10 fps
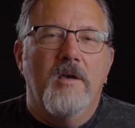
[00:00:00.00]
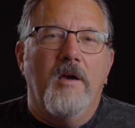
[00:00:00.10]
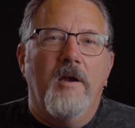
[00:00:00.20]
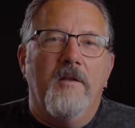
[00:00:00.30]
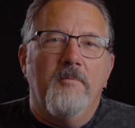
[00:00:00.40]

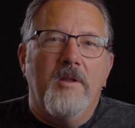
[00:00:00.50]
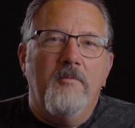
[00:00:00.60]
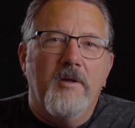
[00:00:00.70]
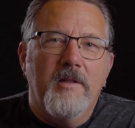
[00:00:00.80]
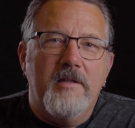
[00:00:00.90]
All right, everybody,
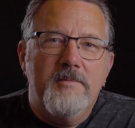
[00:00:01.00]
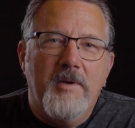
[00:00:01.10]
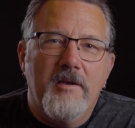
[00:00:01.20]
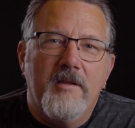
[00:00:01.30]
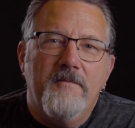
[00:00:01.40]
well, that's
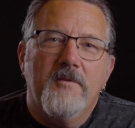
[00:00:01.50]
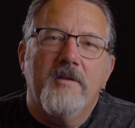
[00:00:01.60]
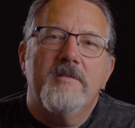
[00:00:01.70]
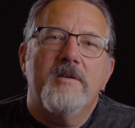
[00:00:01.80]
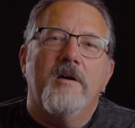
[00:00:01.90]
about it for
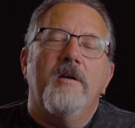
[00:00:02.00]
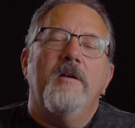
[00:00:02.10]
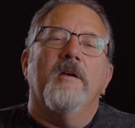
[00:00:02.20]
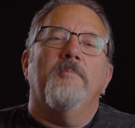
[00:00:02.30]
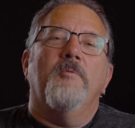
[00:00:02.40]
the
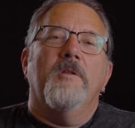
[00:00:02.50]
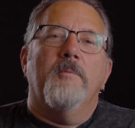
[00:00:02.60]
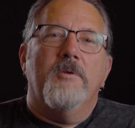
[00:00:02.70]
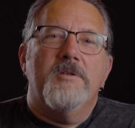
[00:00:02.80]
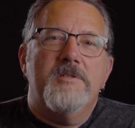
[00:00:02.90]
guitar. I really
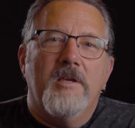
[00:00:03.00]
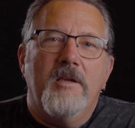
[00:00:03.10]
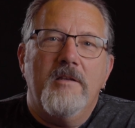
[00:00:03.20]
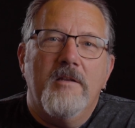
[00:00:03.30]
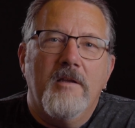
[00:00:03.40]

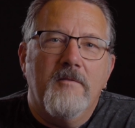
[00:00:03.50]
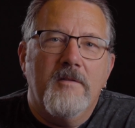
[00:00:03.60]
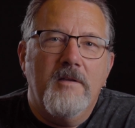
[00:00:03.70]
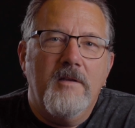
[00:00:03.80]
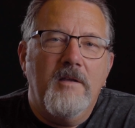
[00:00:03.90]
appreciate
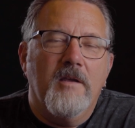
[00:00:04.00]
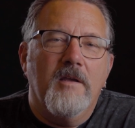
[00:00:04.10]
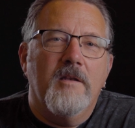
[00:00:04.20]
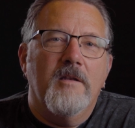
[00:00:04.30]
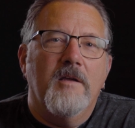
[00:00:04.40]
everything,
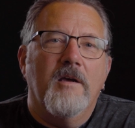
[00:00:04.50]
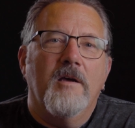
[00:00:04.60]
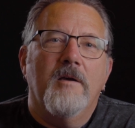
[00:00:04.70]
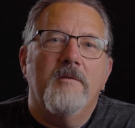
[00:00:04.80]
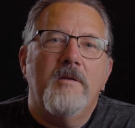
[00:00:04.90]
and
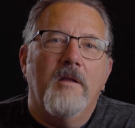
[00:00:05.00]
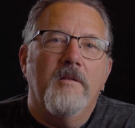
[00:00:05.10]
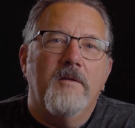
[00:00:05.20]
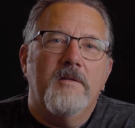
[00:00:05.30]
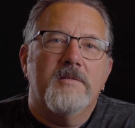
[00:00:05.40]
I'd
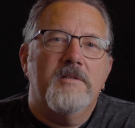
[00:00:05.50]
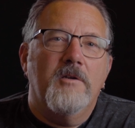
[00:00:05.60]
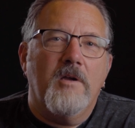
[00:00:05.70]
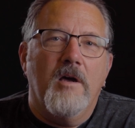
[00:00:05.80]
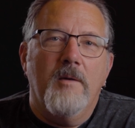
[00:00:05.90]
like to see
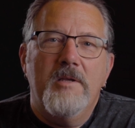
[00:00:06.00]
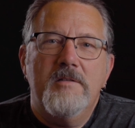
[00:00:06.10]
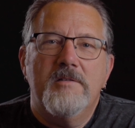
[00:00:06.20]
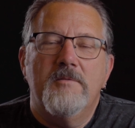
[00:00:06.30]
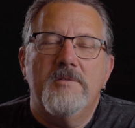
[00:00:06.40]
your
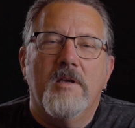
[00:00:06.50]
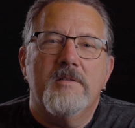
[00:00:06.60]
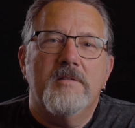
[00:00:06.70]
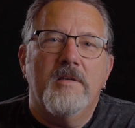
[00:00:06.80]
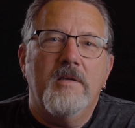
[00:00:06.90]
comments, see what you
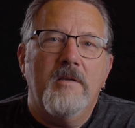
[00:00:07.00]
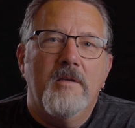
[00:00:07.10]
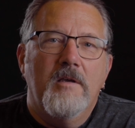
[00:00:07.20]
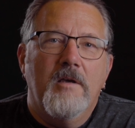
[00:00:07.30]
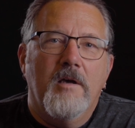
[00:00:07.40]
guys think.
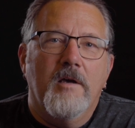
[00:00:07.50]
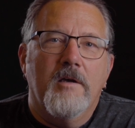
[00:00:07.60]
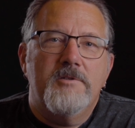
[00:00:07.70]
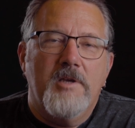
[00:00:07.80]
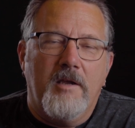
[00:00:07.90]

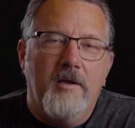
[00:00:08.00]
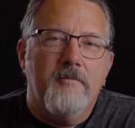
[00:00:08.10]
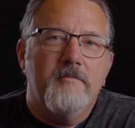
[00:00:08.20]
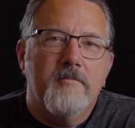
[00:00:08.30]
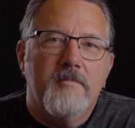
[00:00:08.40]
Check it
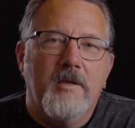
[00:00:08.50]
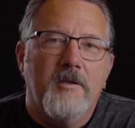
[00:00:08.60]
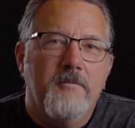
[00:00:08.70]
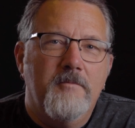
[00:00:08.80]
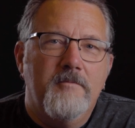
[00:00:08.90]
out.
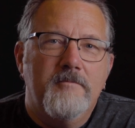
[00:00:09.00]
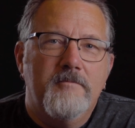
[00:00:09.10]
Thank you.